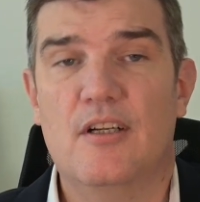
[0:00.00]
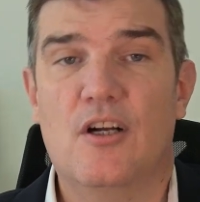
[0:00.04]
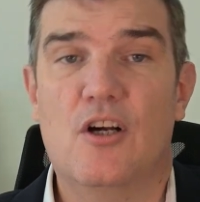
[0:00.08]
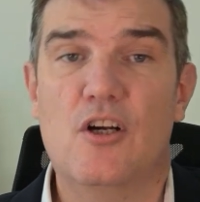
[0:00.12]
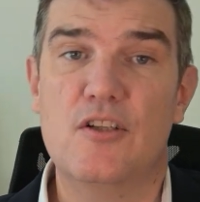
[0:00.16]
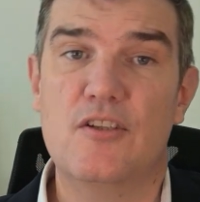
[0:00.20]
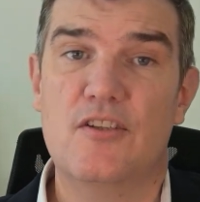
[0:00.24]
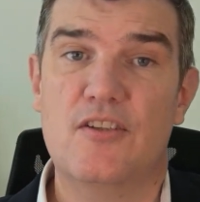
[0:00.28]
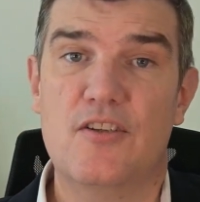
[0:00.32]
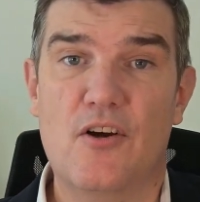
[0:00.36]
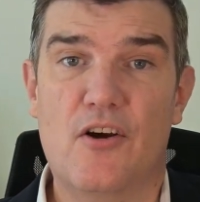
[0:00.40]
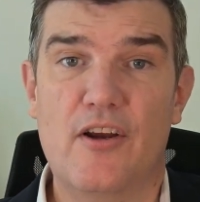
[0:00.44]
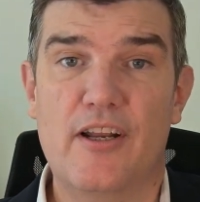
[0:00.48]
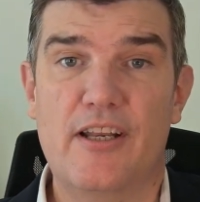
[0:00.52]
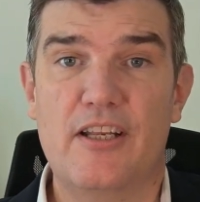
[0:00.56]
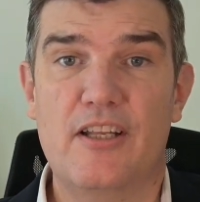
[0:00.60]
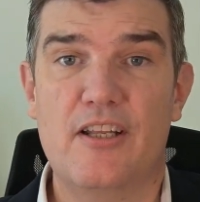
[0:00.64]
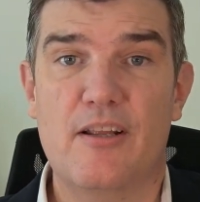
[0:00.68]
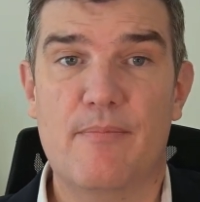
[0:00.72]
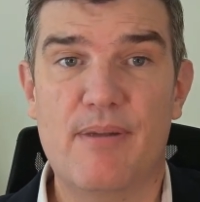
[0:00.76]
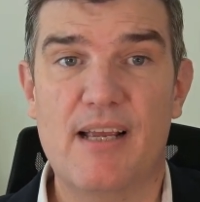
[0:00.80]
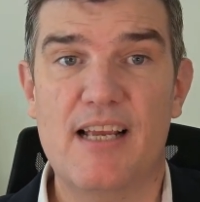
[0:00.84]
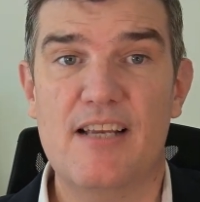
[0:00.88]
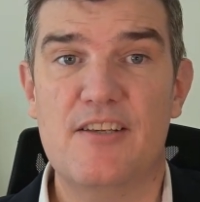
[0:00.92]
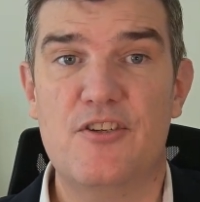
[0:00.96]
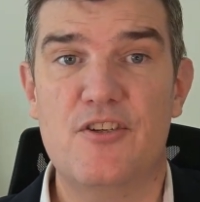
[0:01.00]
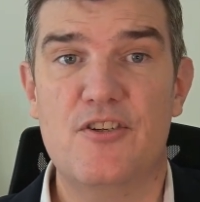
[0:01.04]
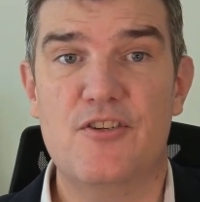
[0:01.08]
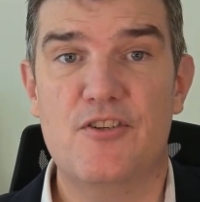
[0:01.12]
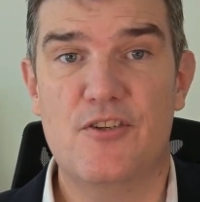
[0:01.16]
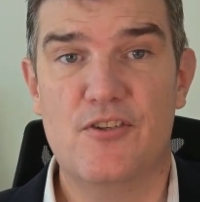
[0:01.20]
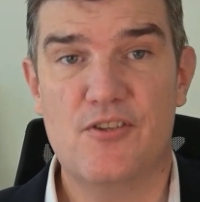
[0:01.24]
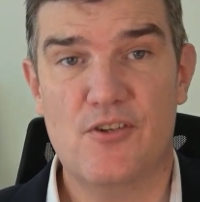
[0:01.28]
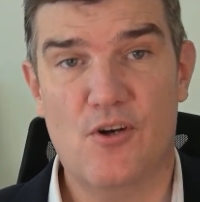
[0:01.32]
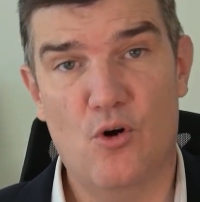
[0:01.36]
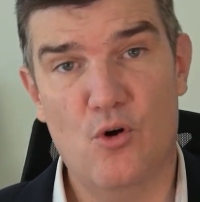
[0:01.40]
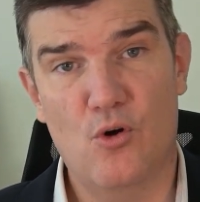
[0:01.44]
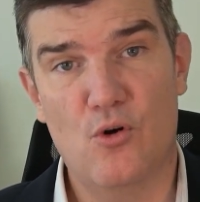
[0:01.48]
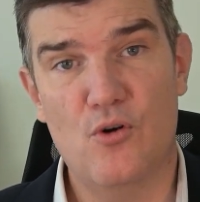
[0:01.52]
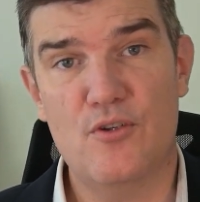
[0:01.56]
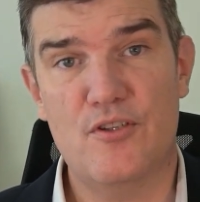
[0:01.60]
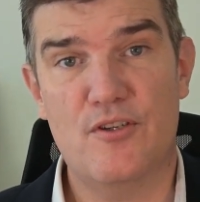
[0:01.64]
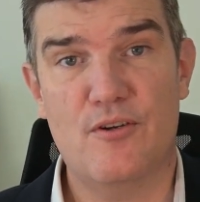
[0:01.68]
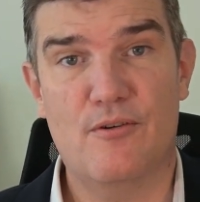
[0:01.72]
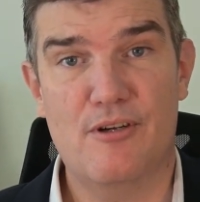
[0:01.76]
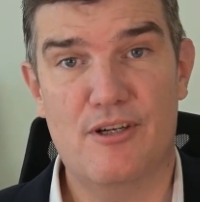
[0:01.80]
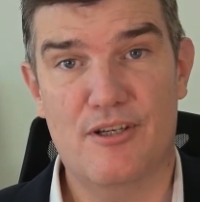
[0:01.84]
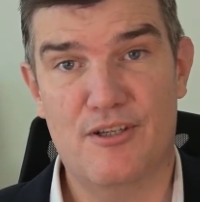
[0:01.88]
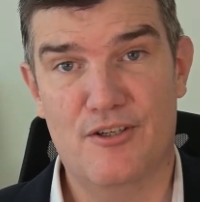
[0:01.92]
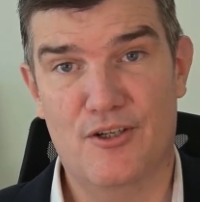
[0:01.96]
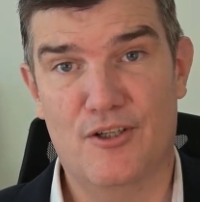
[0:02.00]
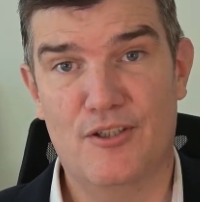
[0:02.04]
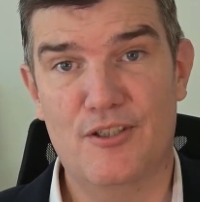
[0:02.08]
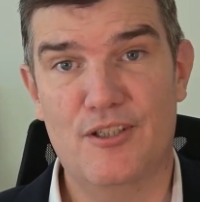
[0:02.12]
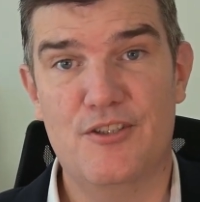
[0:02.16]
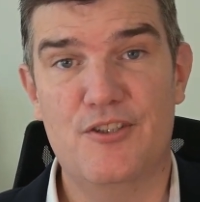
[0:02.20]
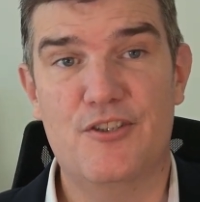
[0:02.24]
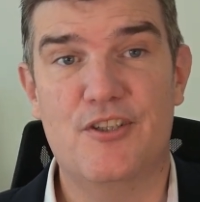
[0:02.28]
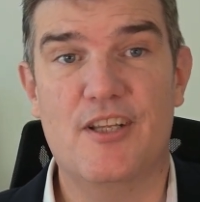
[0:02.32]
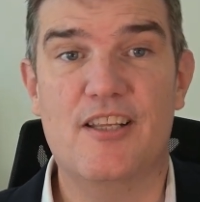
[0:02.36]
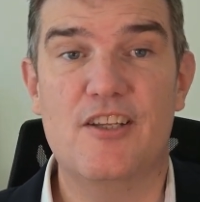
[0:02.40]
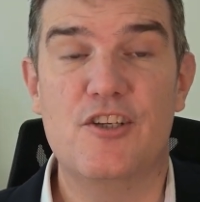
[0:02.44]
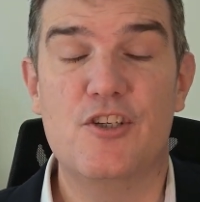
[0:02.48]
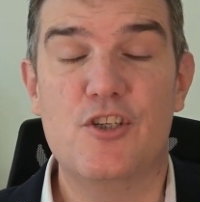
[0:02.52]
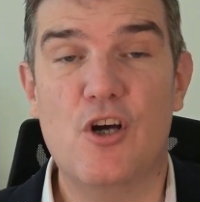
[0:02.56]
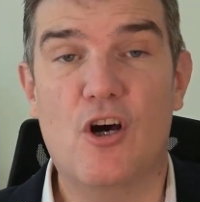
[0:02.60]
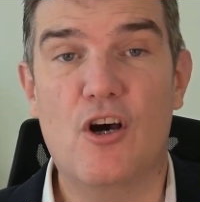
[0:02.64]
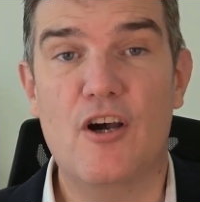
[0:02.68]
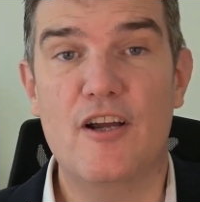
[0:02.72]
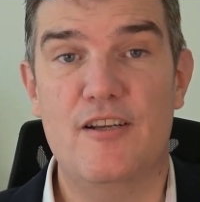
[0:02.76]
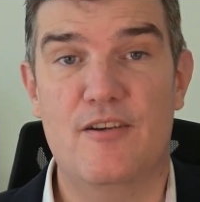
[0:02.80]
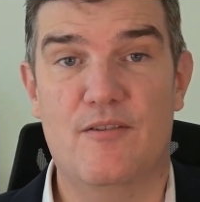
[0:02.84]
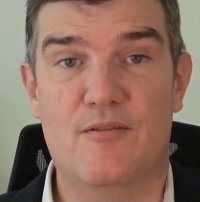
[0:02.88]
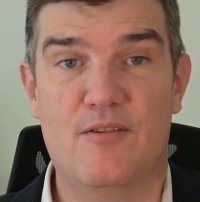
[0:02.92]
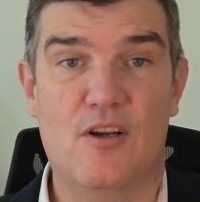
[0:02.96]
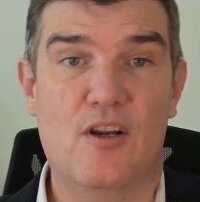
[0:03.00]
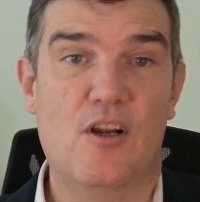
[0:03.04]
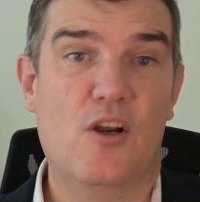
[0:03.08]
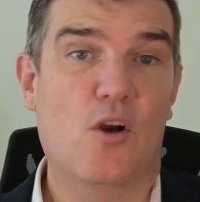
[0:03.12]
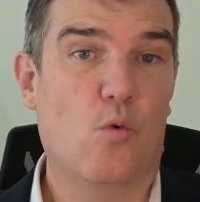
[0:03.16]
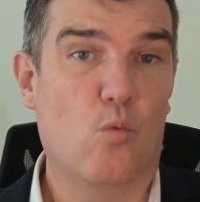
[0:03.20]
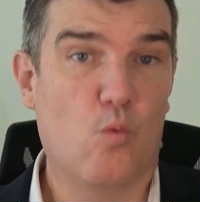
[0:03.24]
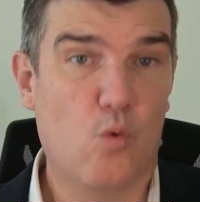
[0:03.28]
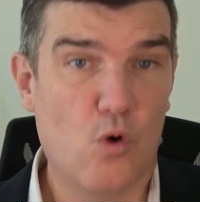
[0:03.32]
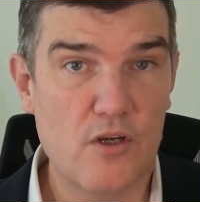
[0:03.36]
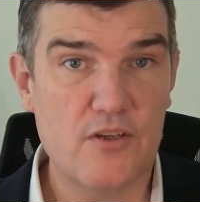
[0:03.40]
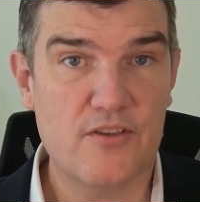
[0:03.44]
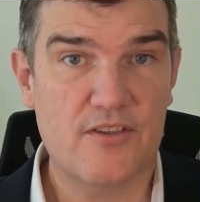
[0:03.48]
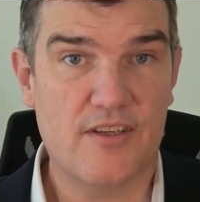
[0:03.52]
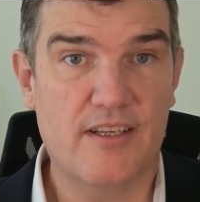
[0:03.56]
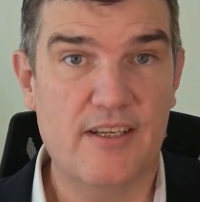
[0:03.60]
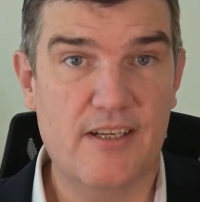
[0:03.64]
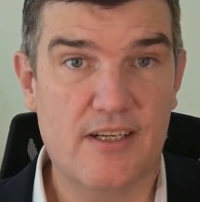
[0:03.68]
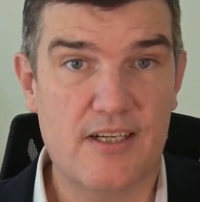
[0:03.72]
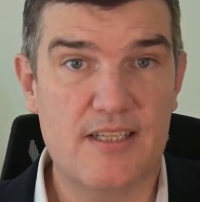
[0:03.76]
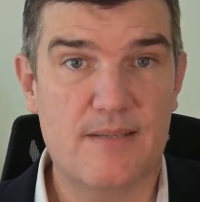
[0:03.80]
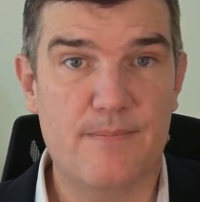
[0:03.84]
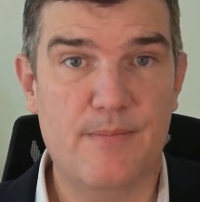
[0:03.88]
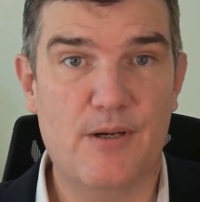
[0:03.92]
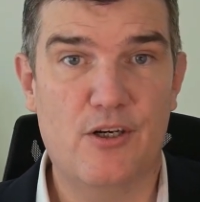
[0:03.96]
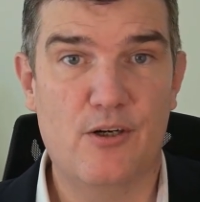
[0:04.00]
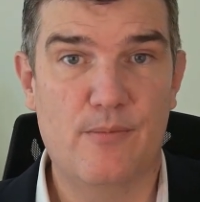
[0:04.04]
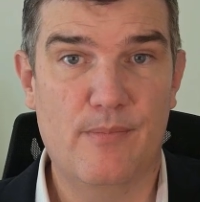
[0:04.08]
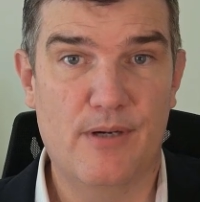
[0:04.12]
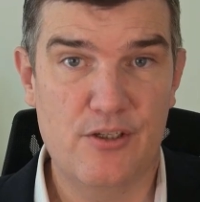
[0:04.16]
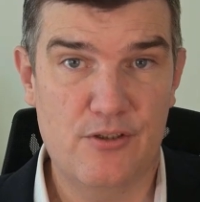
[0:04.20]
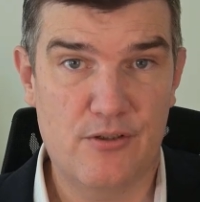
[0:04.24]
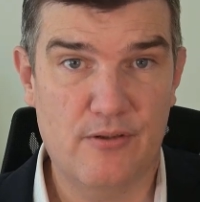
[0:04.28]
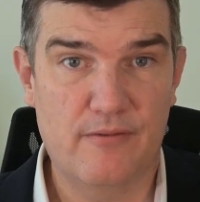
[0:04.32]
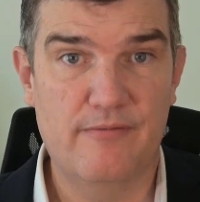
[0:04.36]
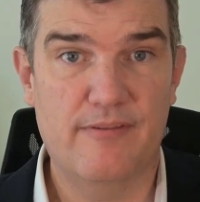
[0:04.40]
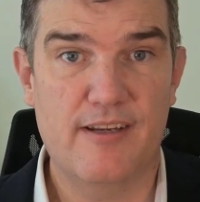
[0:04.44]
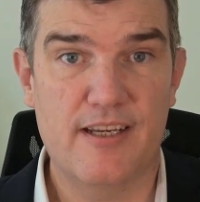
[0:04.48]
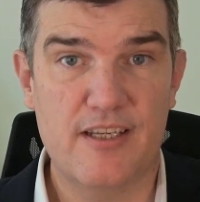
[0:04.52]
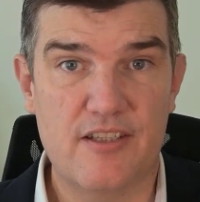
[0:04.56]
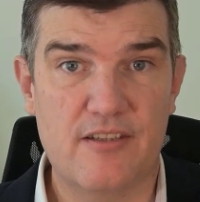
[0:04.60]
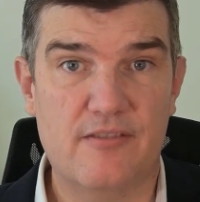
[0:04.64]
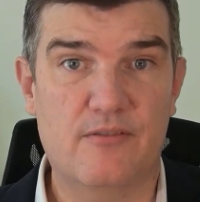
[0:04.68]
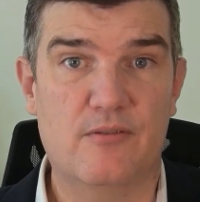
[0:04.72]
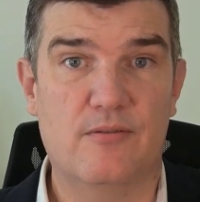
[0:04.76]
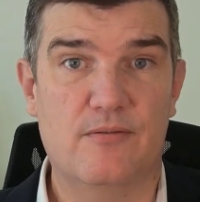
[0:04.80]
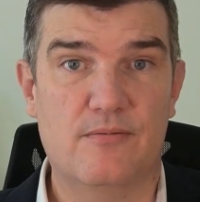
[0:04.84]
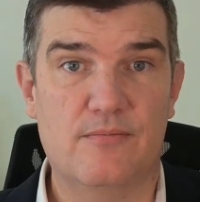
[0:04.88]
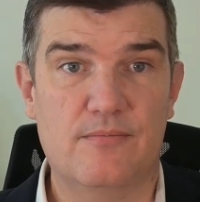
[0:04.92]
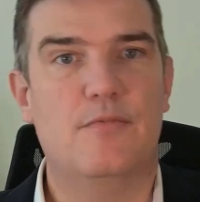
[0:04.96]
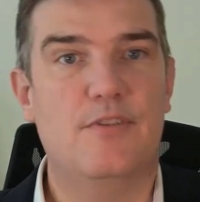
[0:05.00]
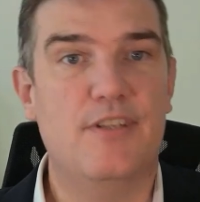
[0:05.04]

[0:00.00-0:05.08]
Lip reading: On signing, the passengers also acknowledged that the Titan was an experimental vessel.